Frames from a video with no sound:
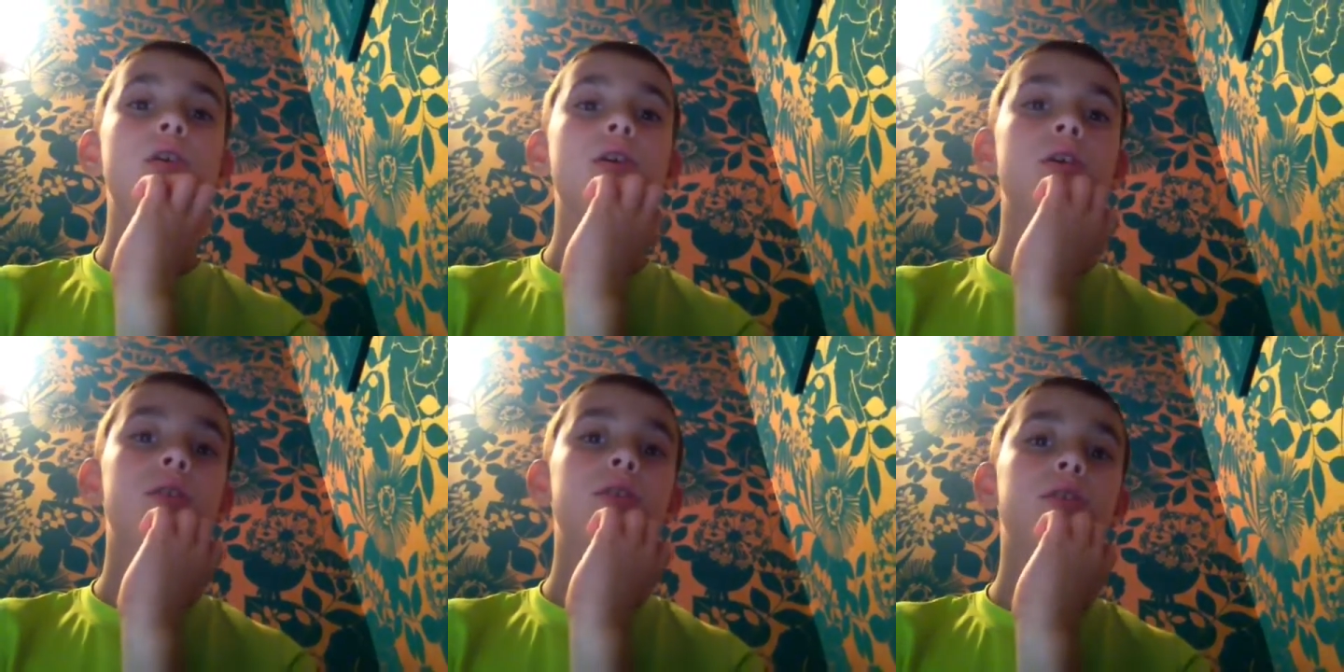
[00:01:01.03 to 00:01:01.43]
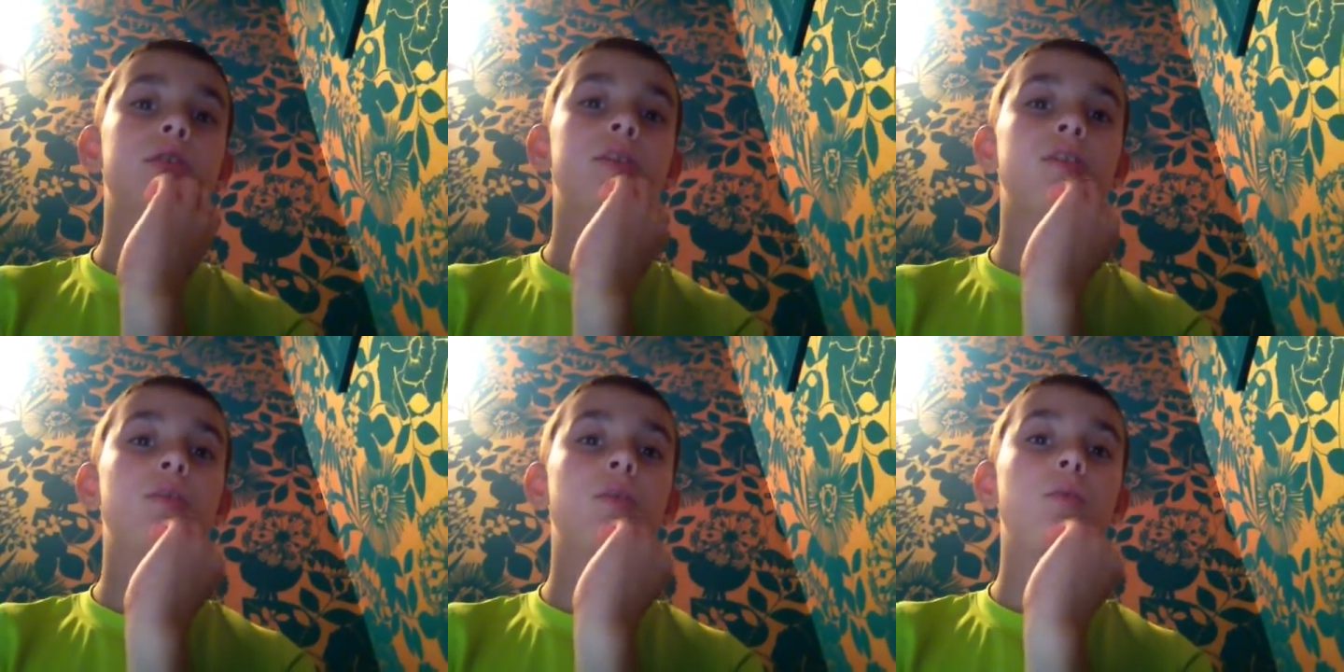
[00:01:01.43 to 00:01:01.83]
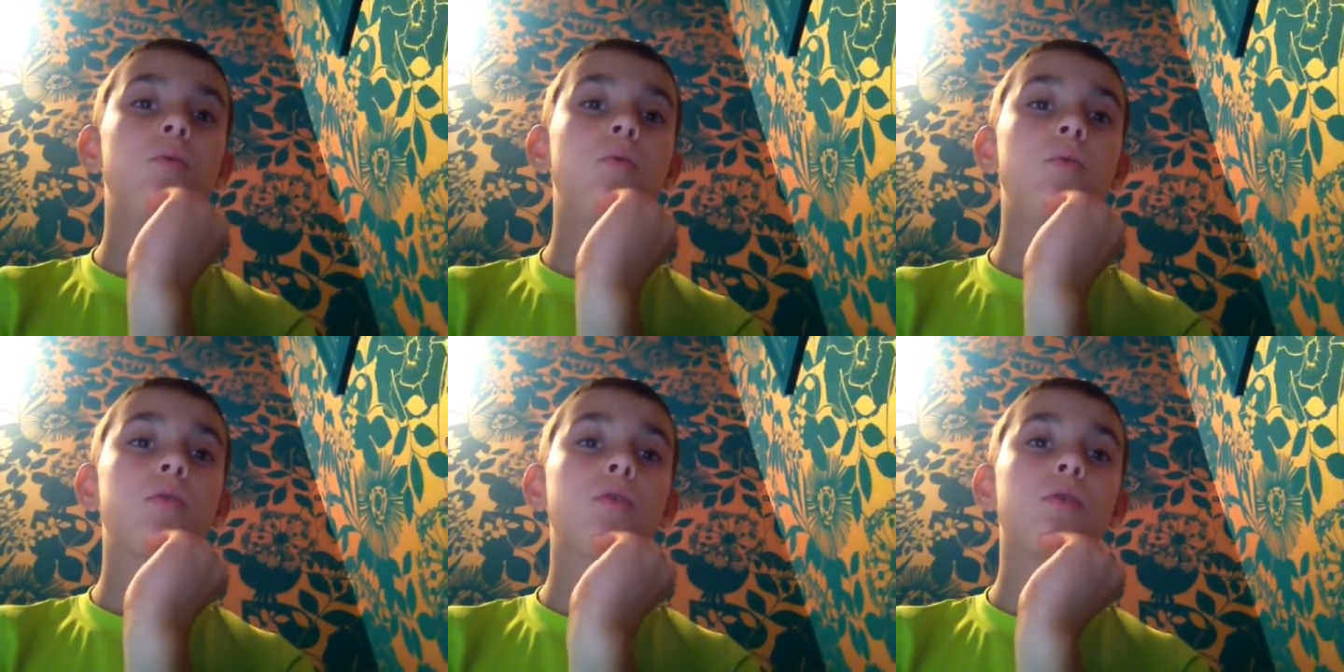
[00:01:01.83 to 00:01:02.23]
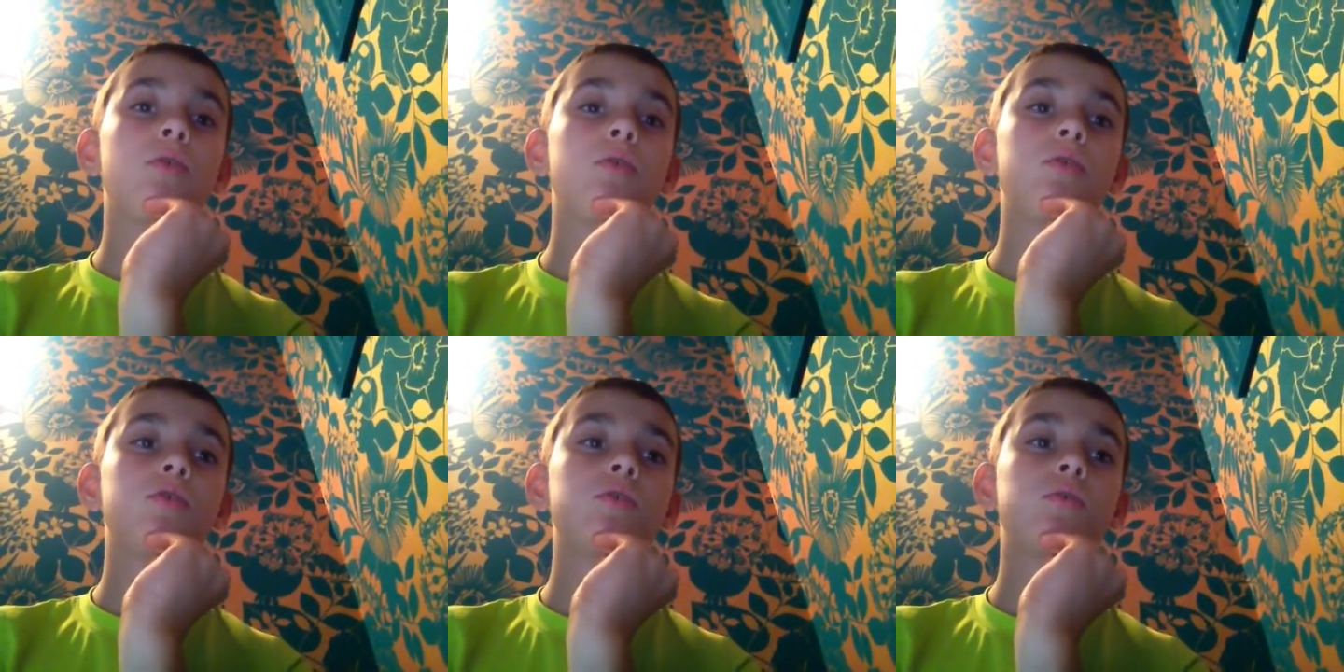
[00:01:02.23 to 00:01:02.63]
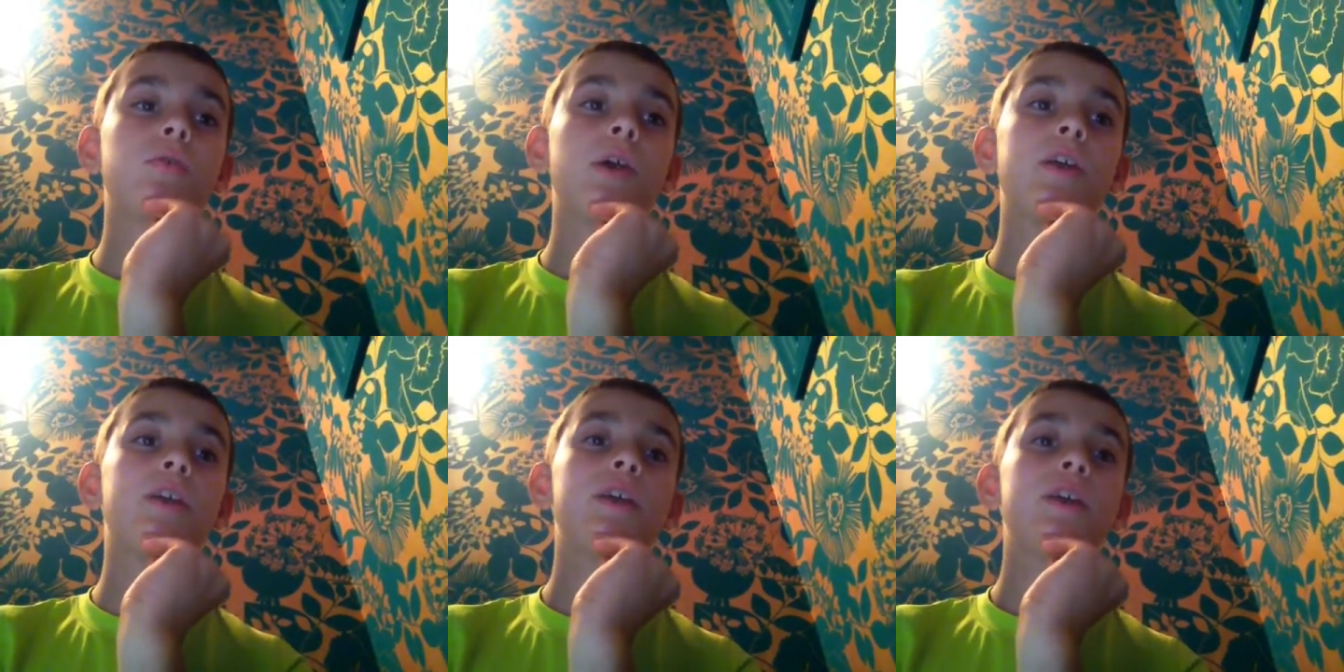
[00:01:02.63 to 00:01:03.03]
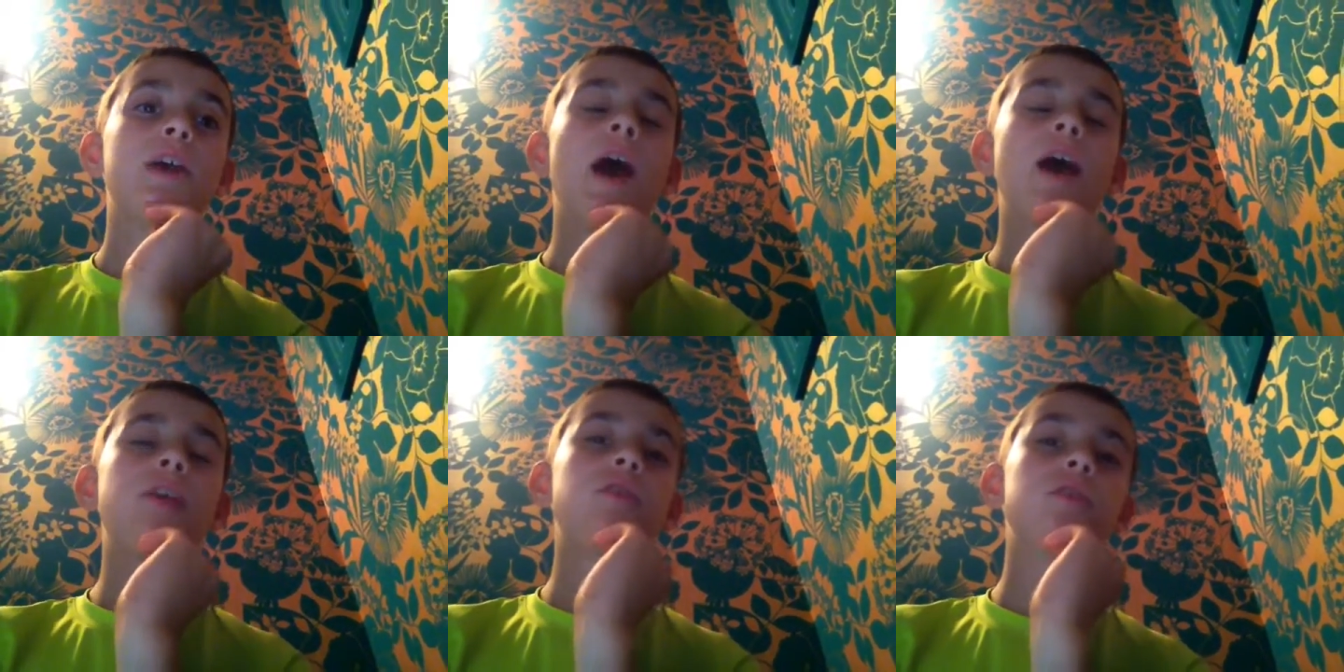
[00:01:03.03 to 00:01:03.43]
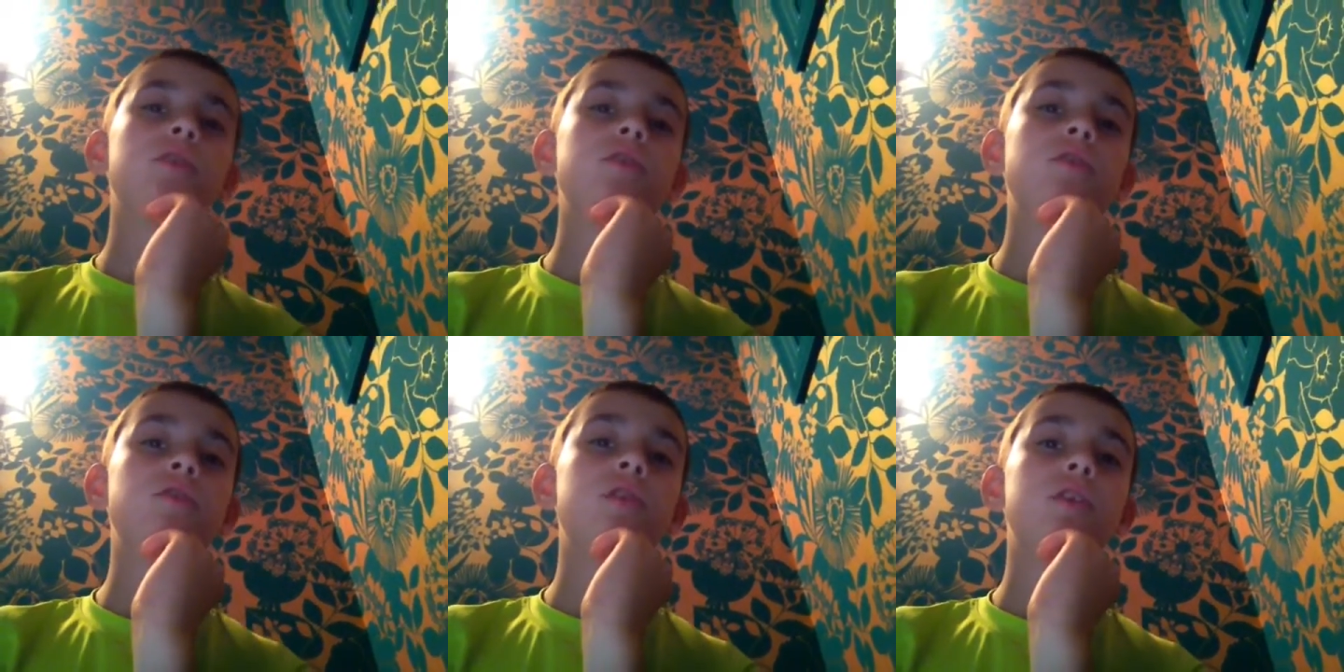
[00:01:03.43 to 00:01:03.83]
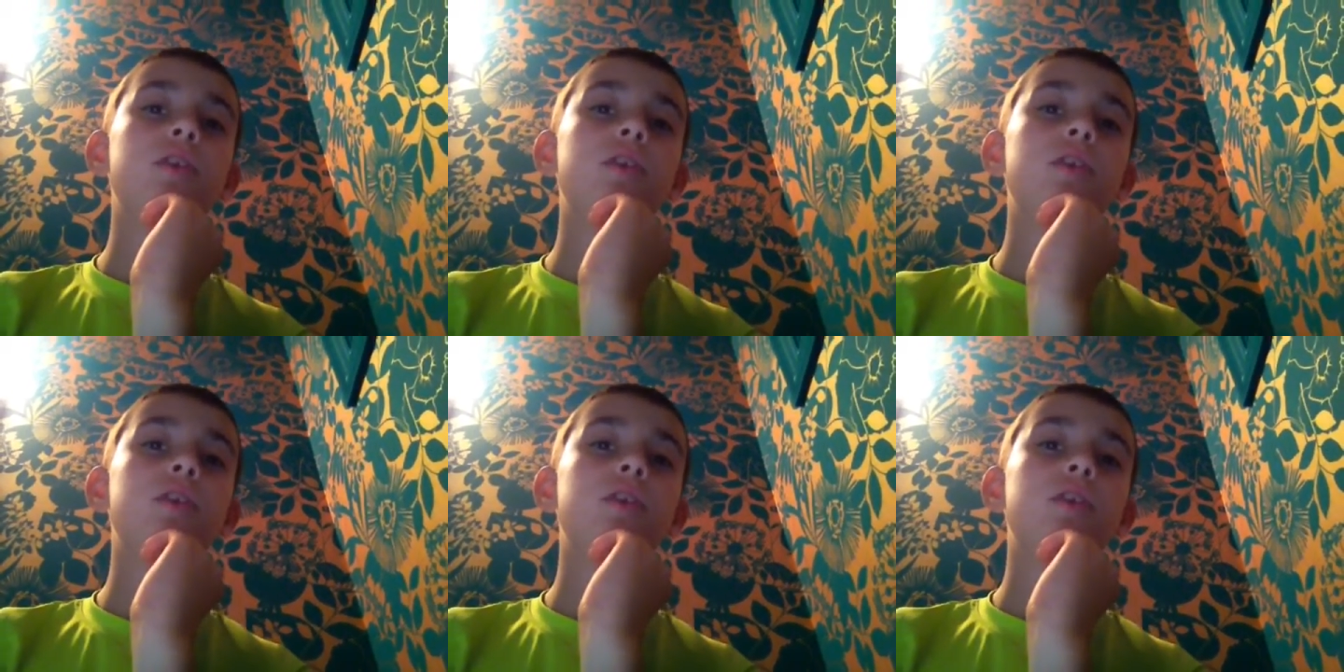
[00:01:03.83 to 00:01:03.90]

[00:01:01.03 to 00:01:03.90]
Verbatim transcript: and get the worlds ready. As you can see